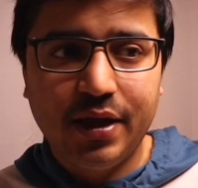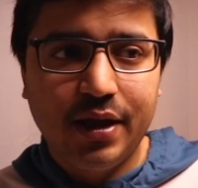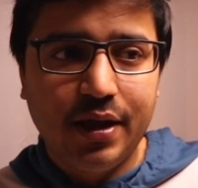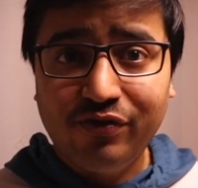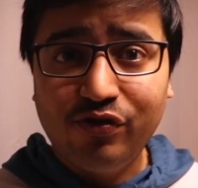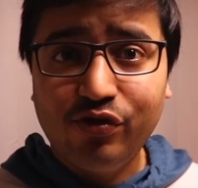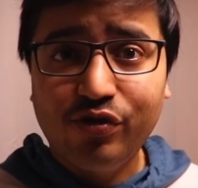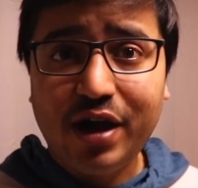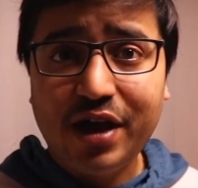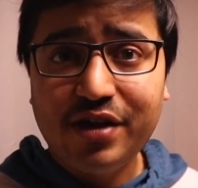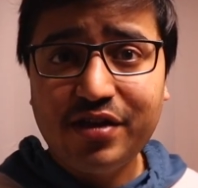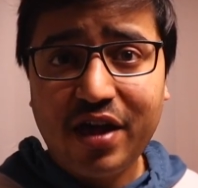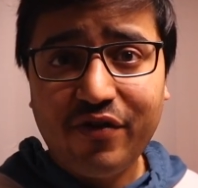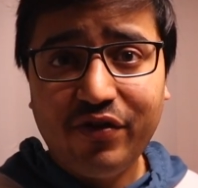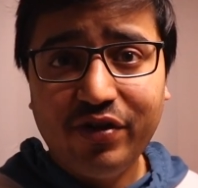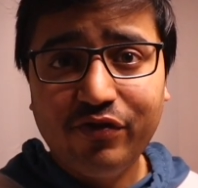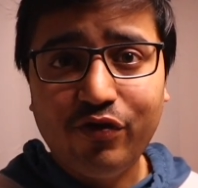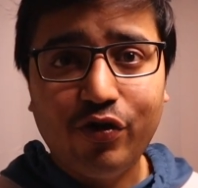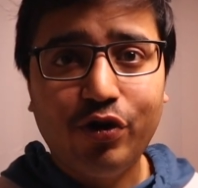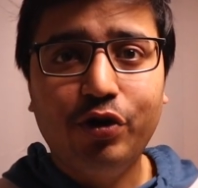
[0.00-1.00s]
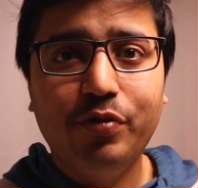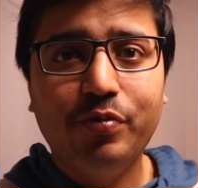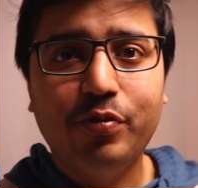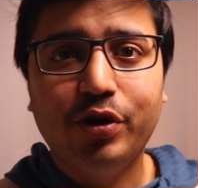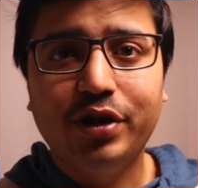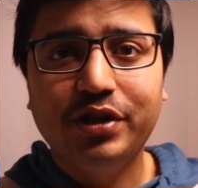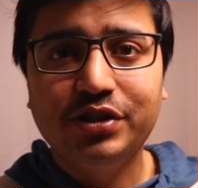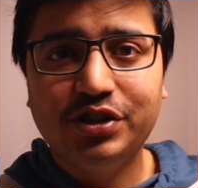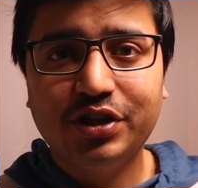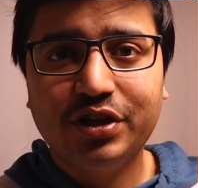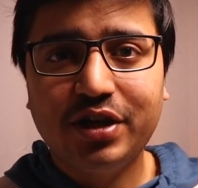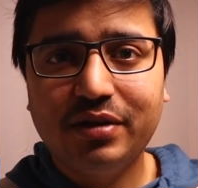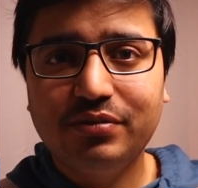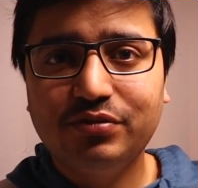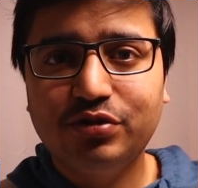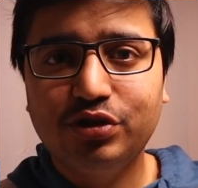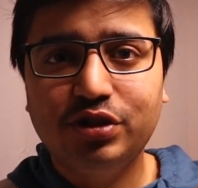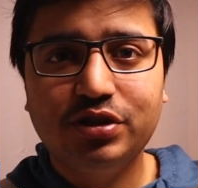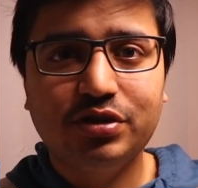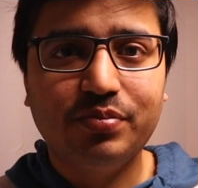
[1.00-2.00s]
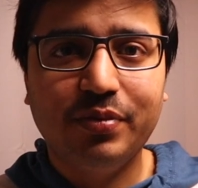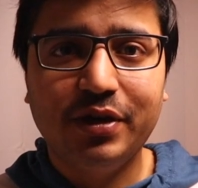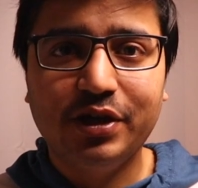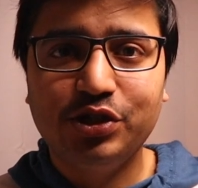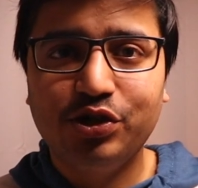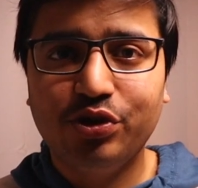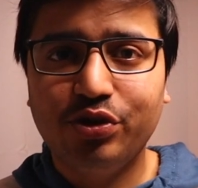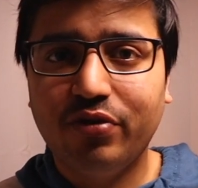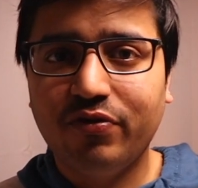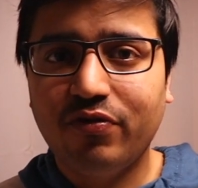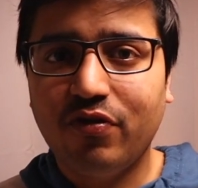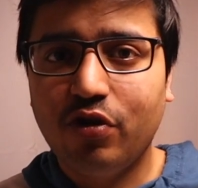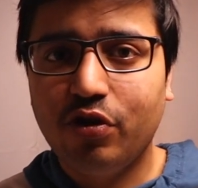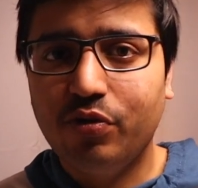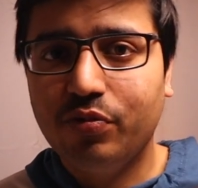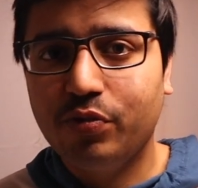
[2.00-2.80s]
If you guys haven't followed me on Instagram, so just make sure you follow